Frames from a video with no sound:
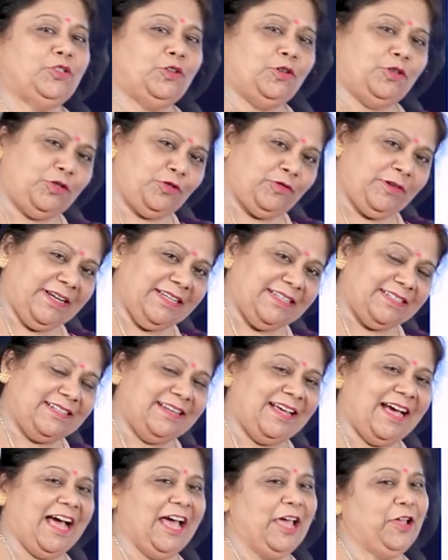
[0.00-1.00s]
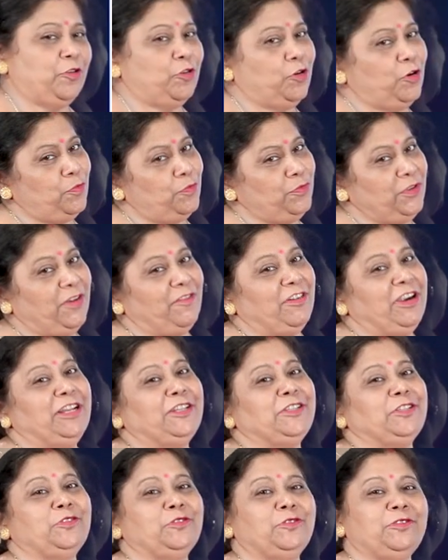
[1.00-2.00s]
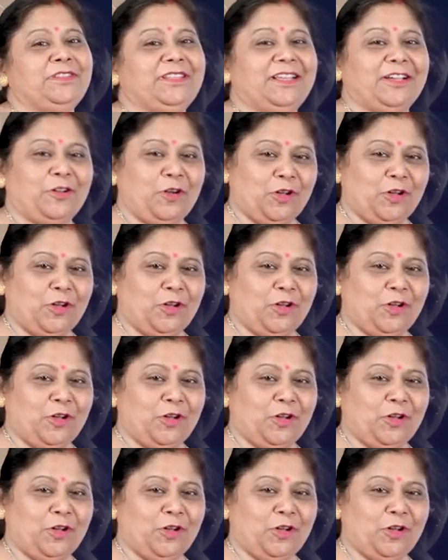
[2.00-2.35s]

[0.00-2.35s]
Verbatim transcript: So, students, I hope you have understood the